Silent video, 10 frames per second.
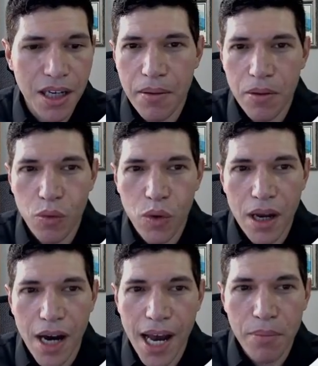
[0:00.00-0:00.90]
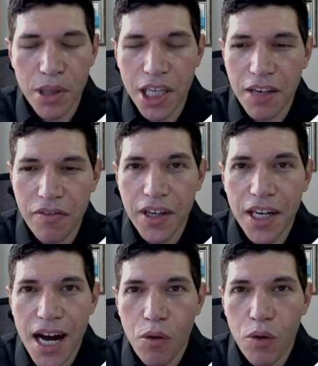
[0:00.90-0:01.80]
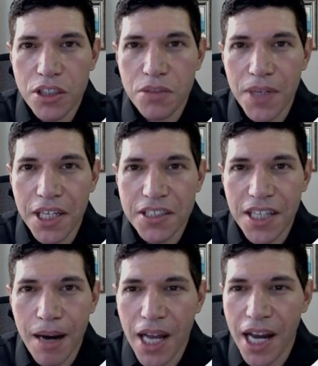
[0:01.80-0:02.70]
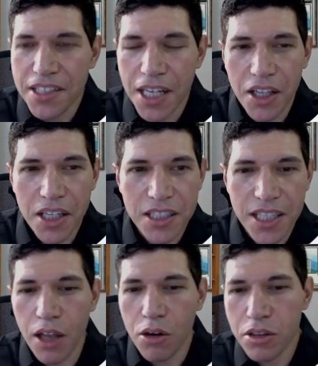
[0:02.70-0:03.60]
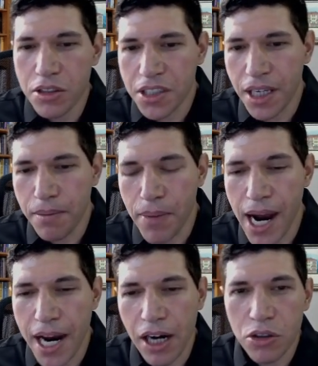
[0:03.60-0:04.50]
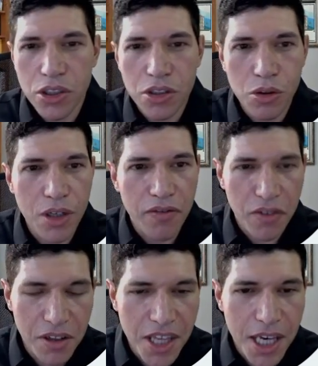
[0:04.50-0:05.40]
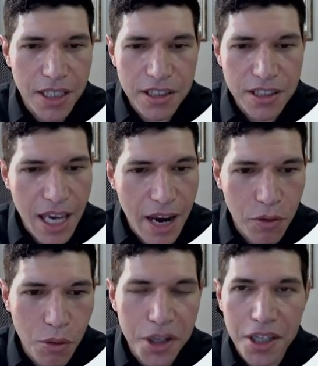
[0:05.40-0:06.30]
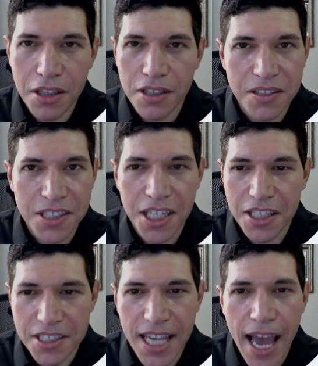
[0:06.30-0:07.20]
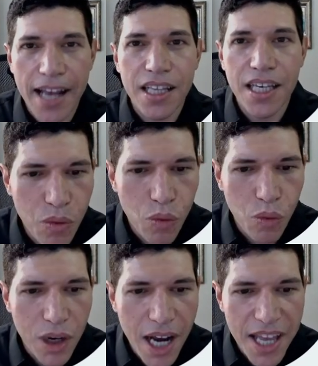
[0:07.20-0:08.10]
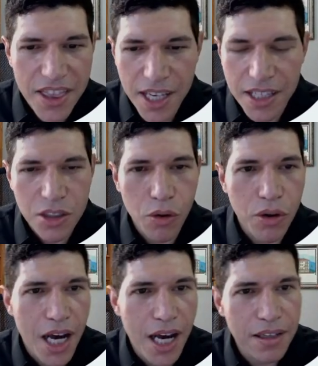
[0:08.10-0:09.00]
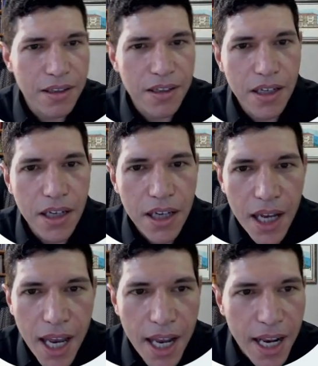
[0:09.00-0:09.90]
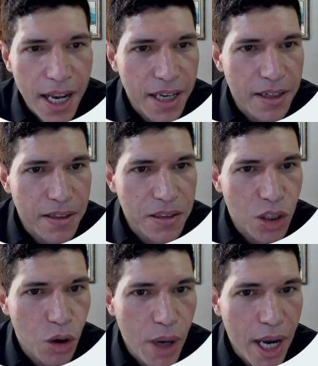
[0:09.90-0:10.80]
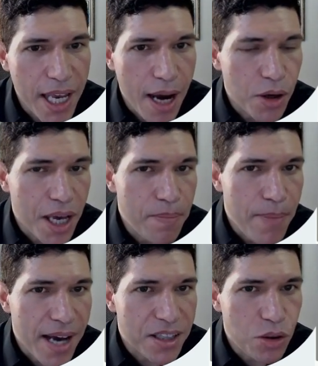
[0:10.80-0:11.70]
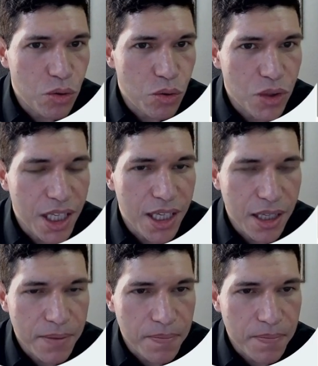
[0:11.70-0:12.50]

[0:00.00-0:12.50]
what I believe, which means I'm not telling sellers and buyers two different things. Everyone can see exactly what I think is going on. And so anyhow, getting back to the